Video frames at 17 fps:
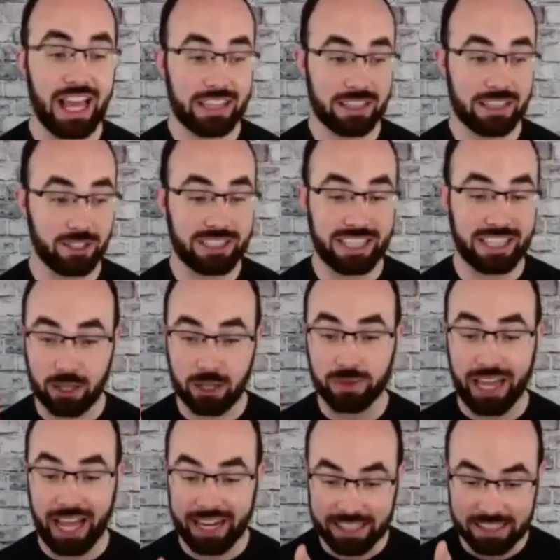little did I know
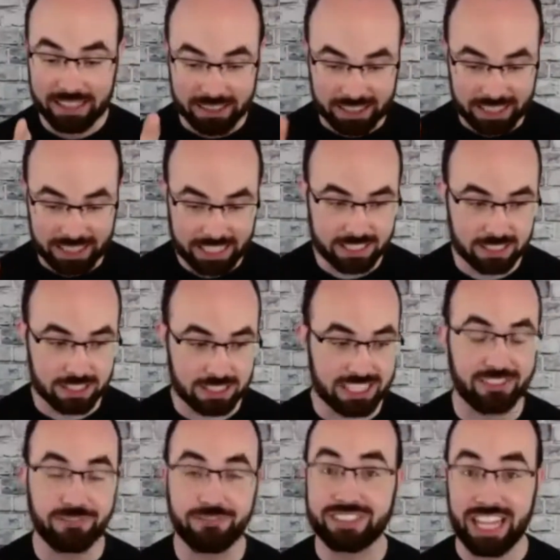that is the
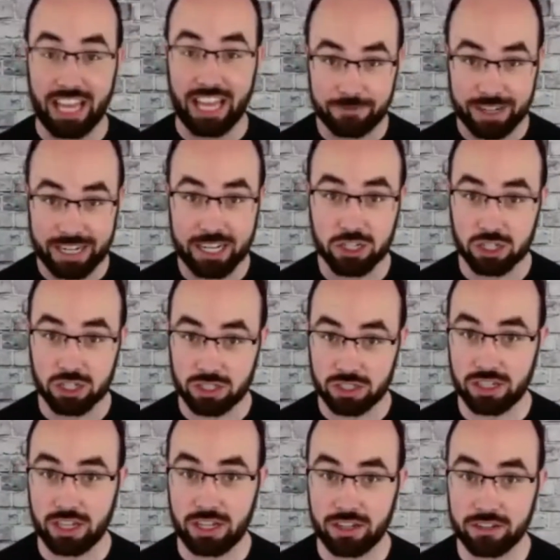de- definition
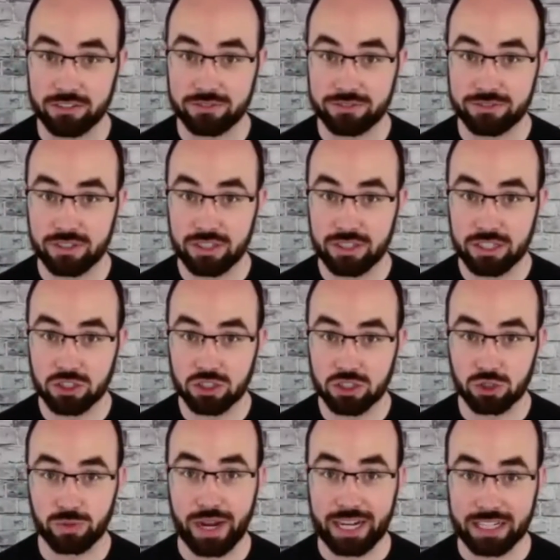of
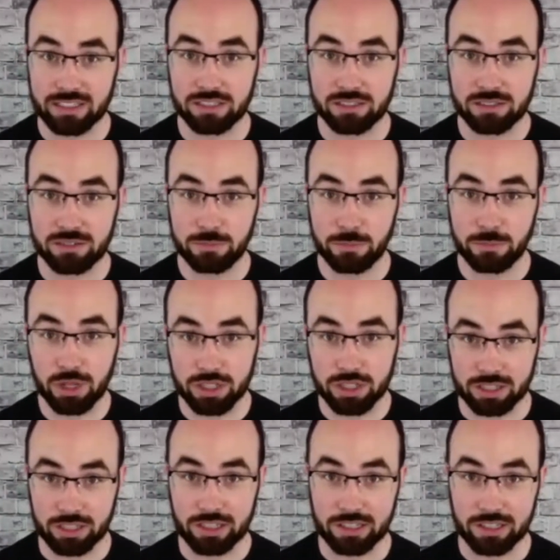direct
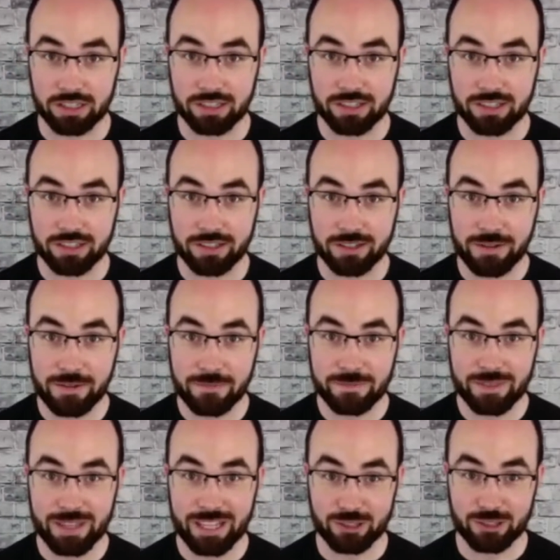marketing
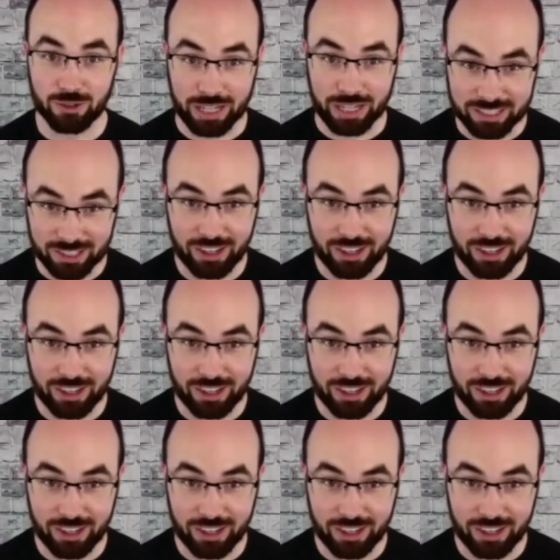and direct